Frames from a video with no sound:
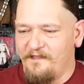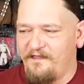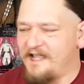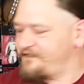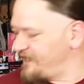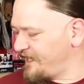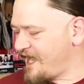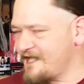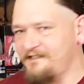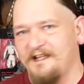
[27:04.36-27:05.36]
that's it,
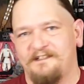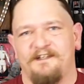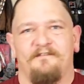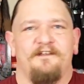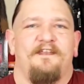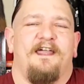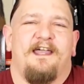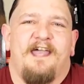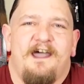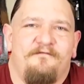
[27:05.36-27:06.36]
guys. That's everything
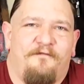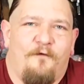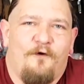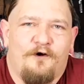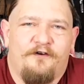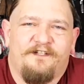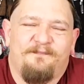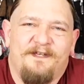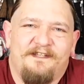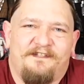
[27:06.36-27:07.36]
I got for
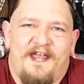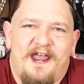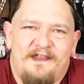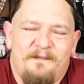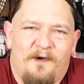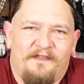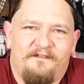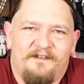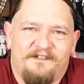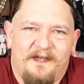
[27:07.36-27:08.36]
Christmas and the month
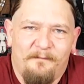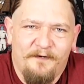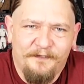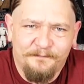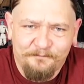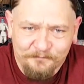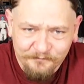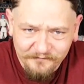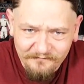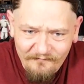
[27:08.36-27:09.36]
of December.
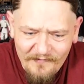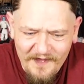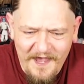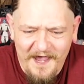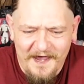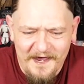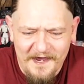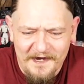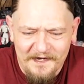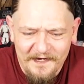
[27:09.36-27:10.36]

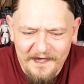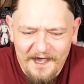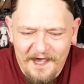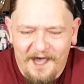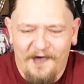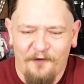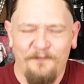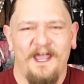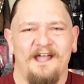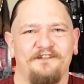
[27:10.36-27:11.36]
And I hope
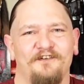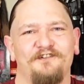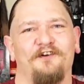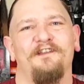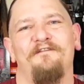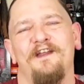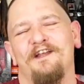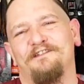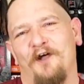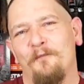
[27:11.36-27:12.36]
you guys are enjoying the
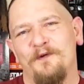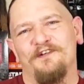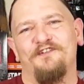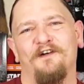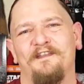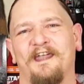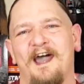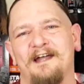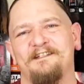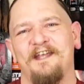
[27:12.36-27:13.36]
videos. I hope you're enjoying the
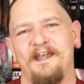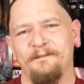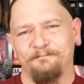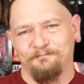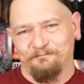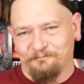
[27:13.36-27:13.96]
content.